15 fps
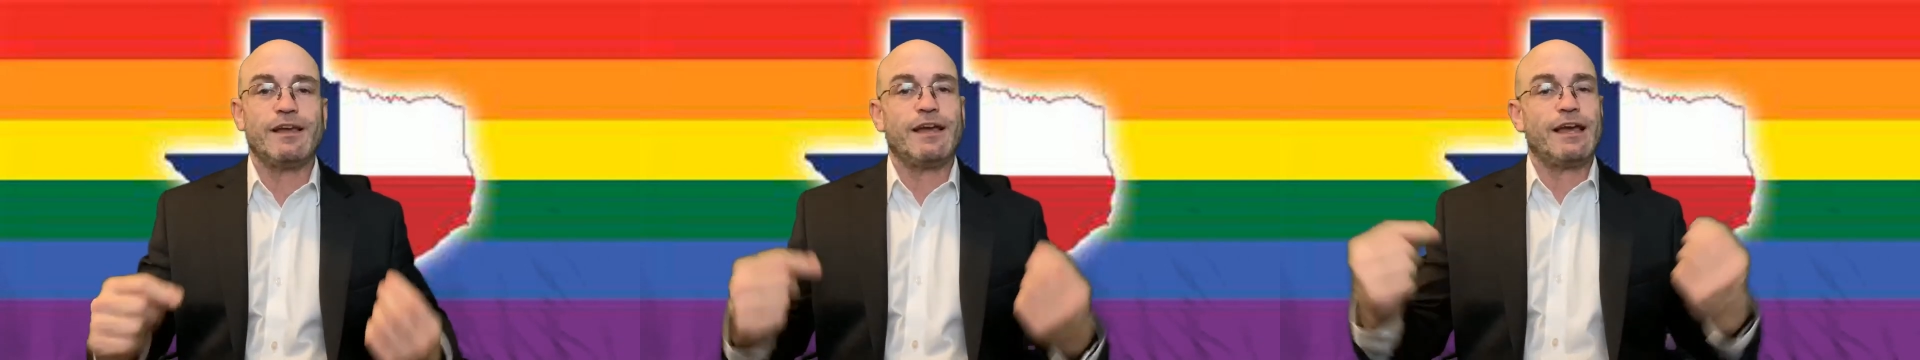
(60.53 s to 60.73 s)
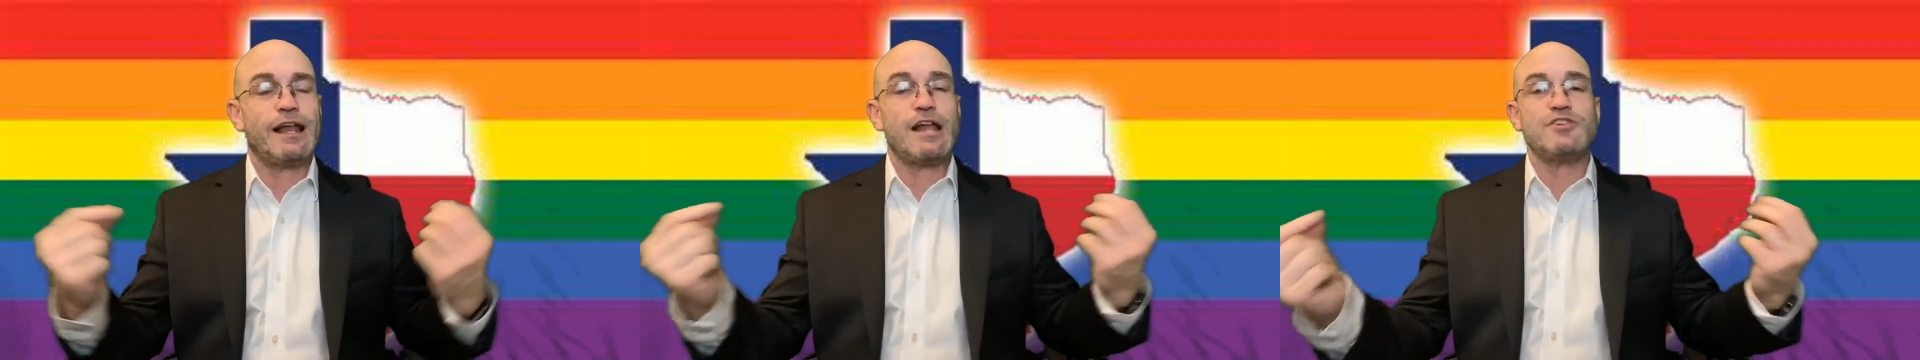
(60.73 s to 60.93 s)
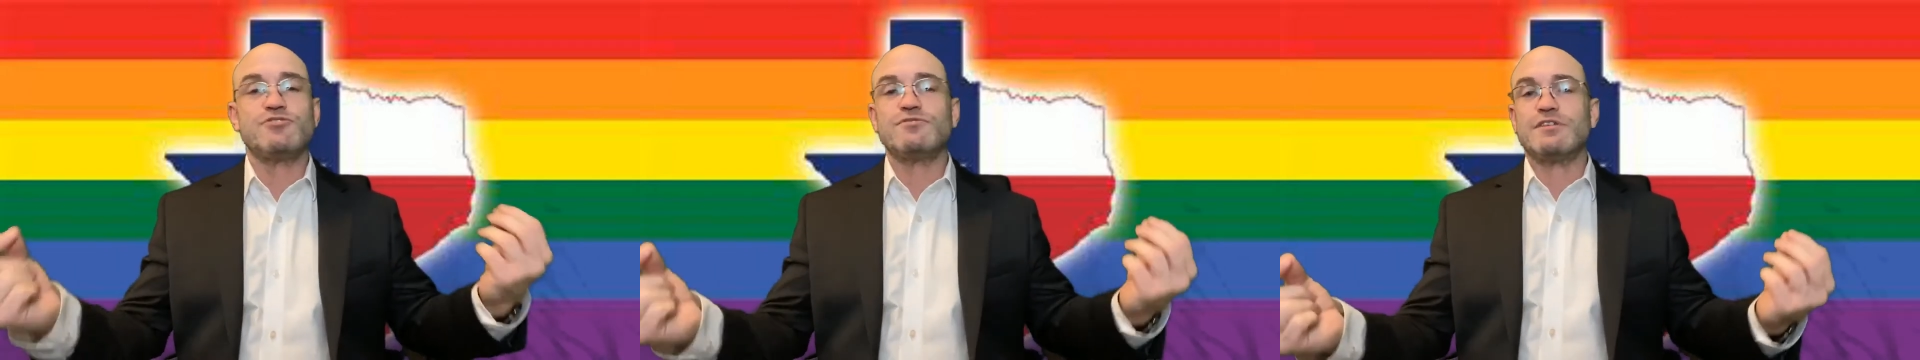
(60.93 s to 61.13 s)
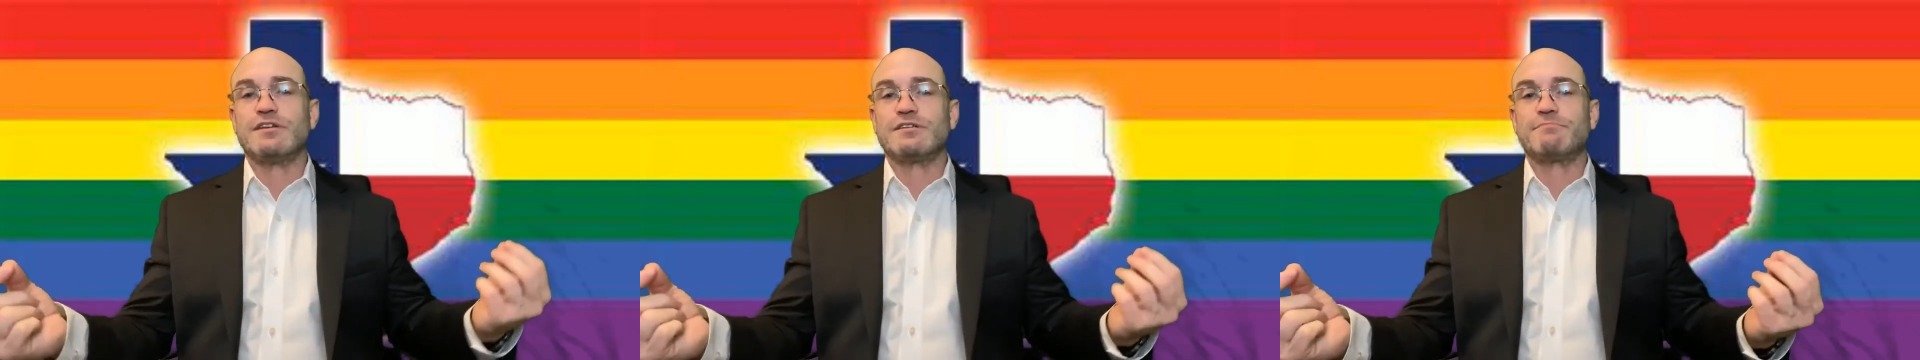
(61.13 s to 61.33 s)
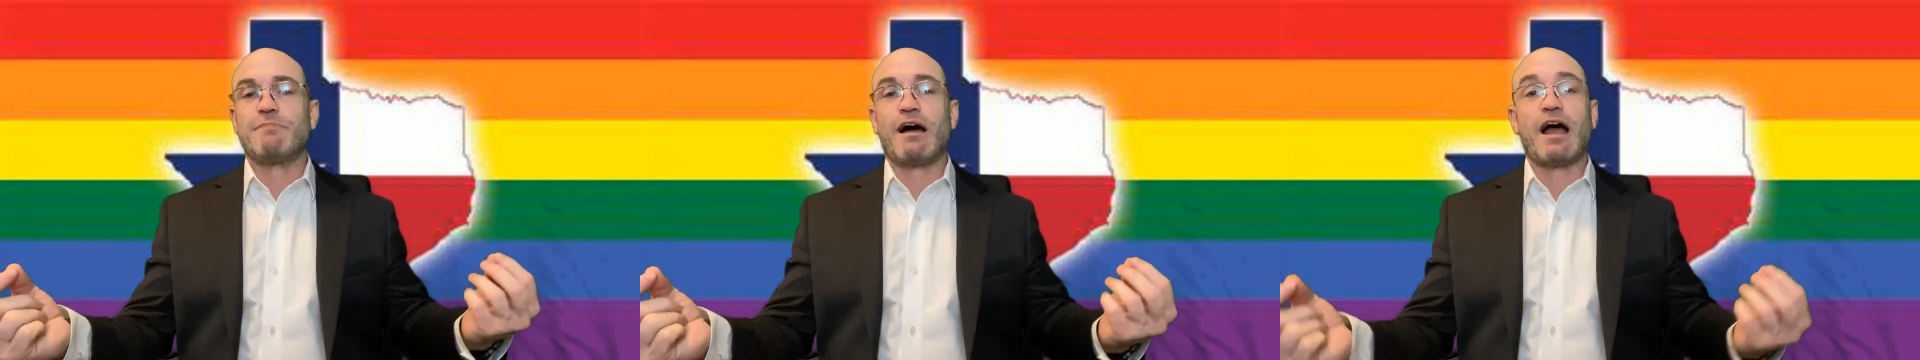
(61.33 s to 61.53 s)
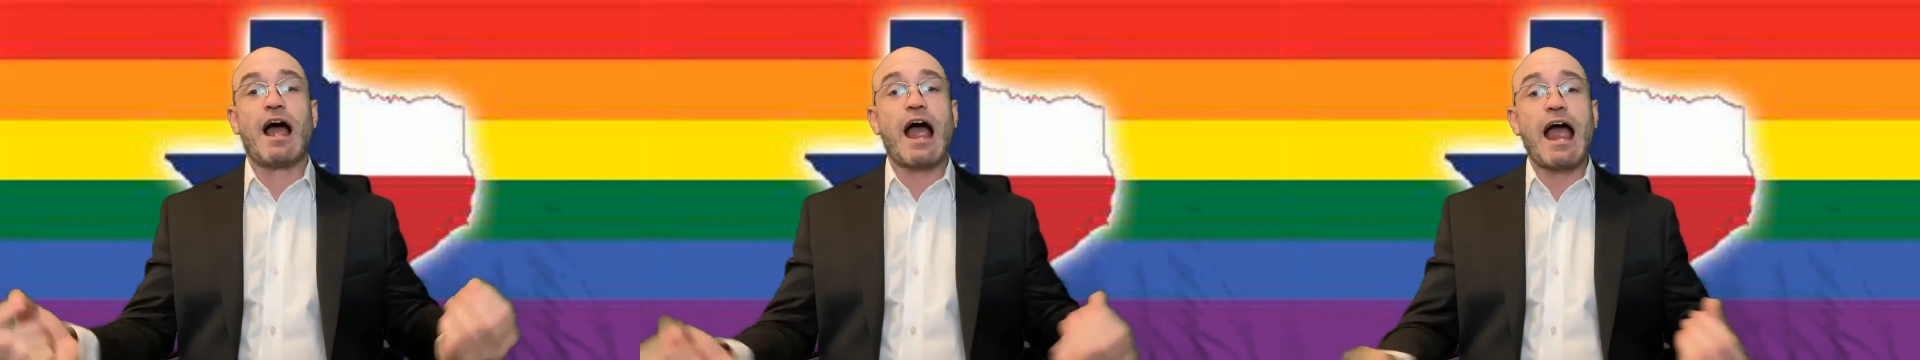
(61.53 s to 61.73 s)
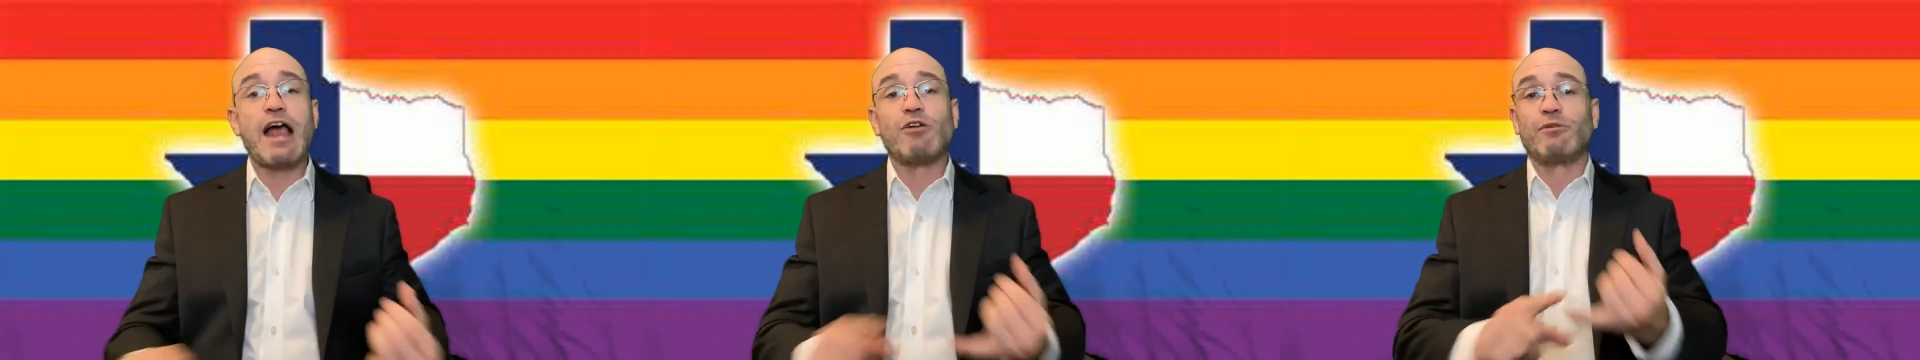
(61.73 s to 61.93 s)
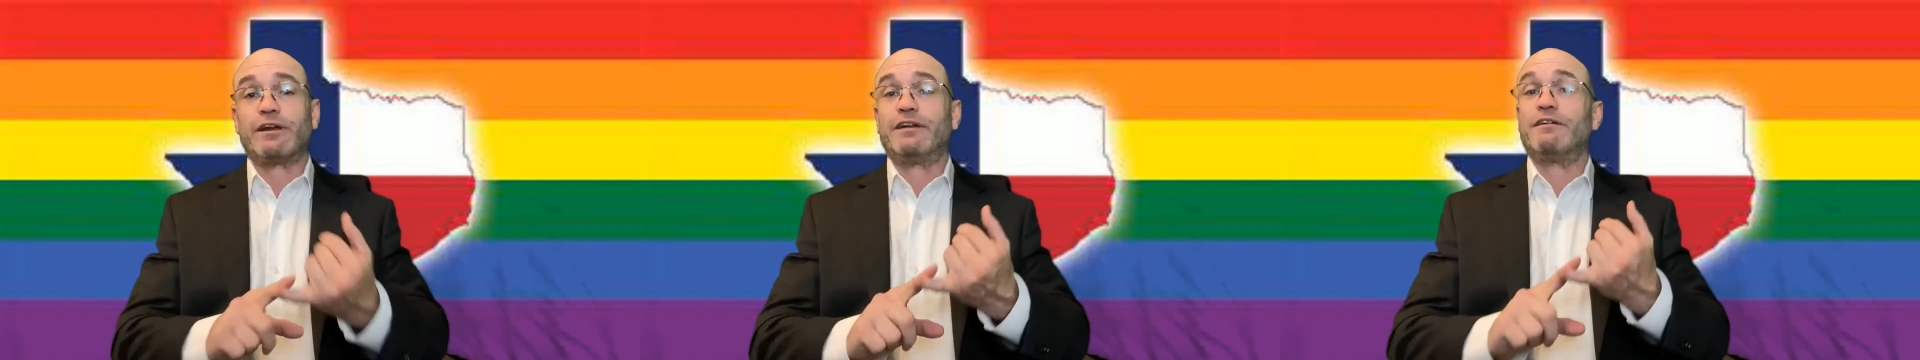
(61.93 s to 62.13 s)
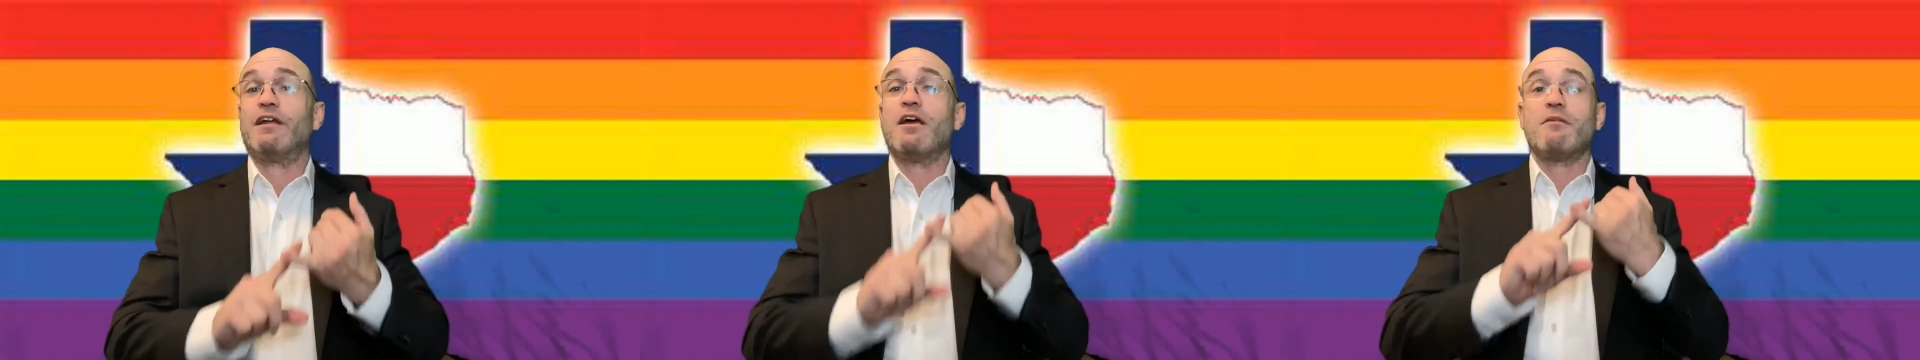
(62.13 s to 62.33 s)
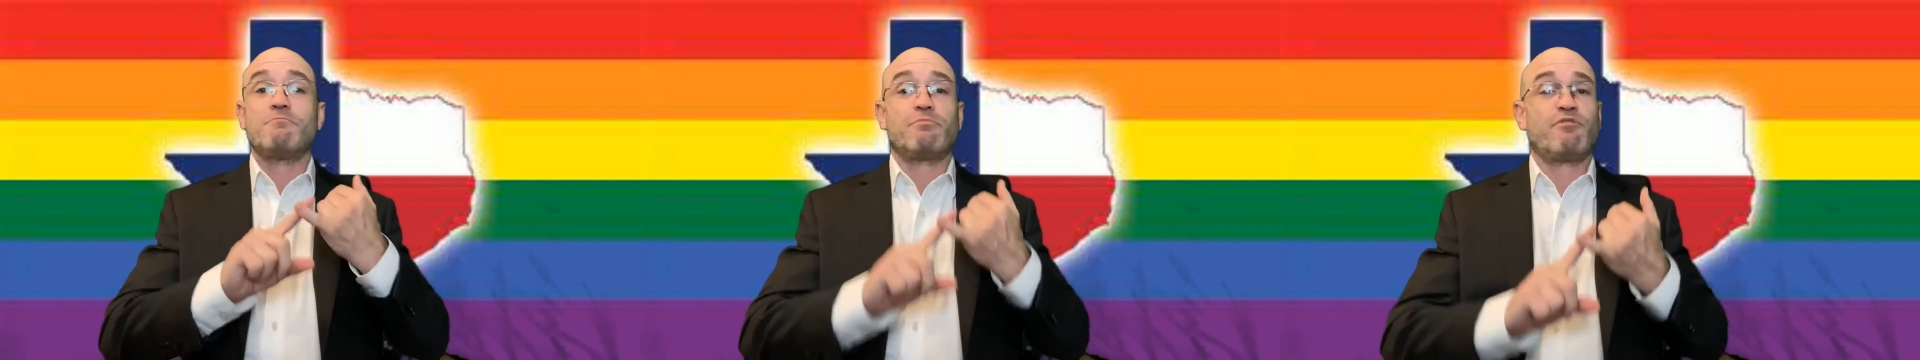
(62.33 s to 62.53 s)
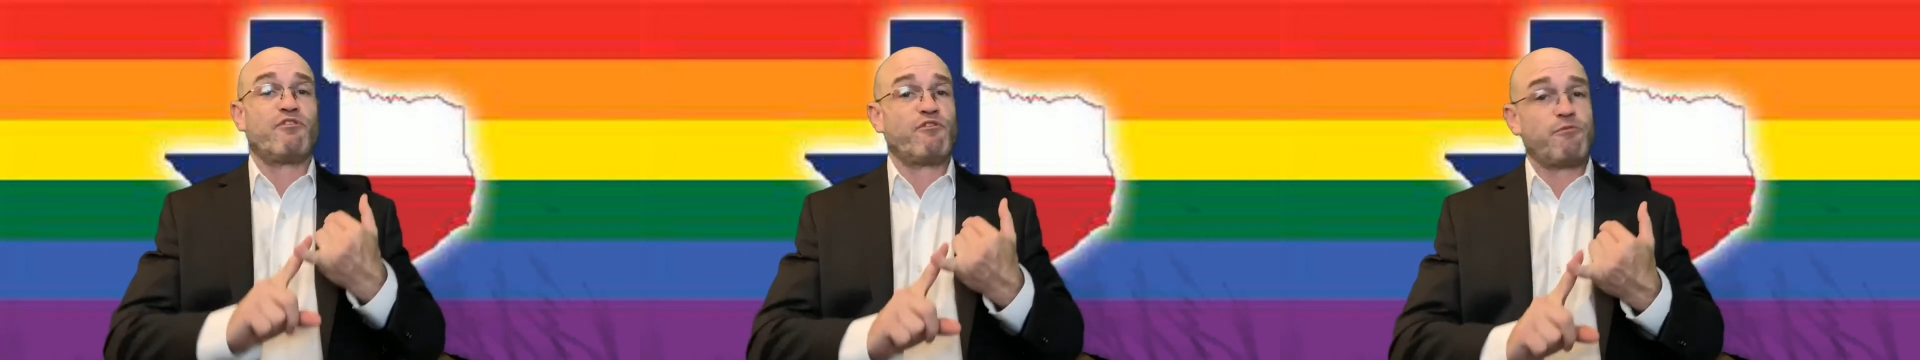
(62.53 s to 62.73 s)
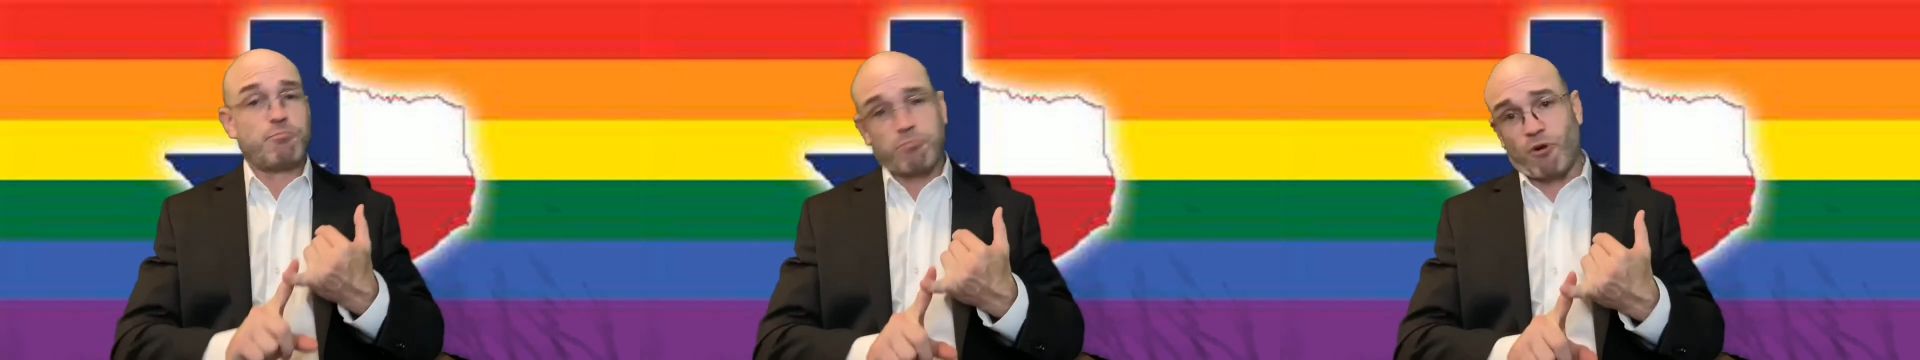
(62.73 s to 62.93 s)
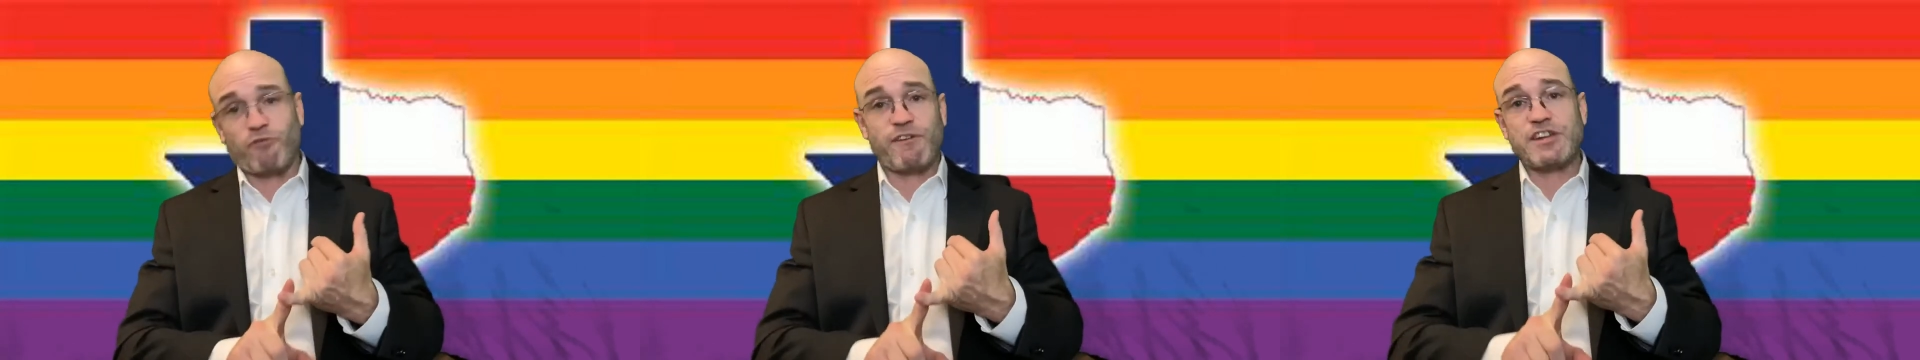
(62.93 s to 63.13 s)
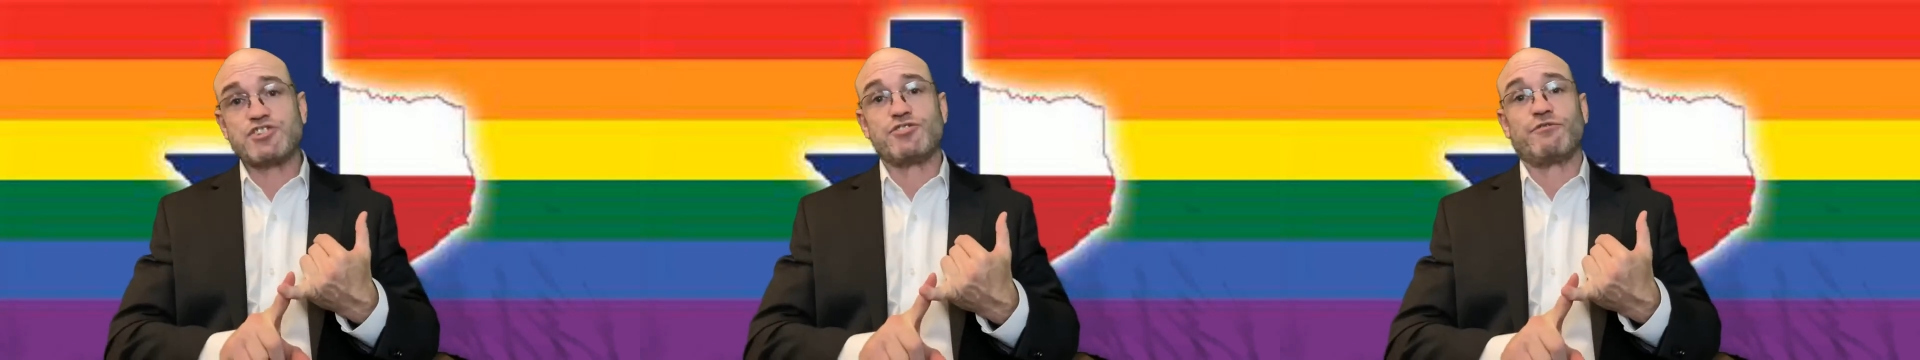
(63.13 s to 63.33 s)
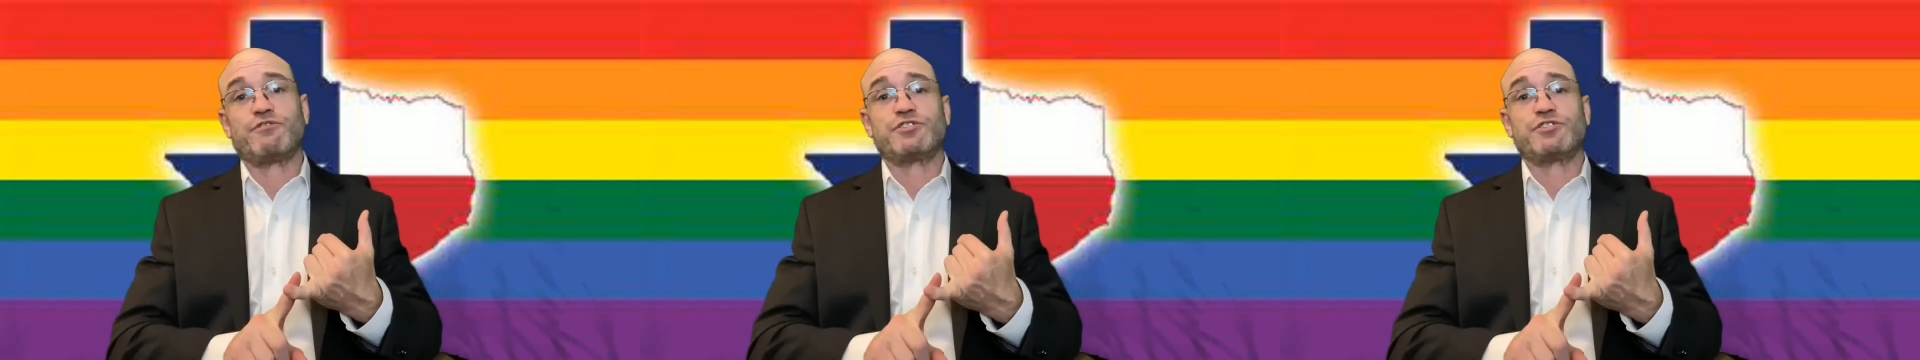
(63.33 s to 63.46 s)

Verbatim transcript: And I do this by hiring professional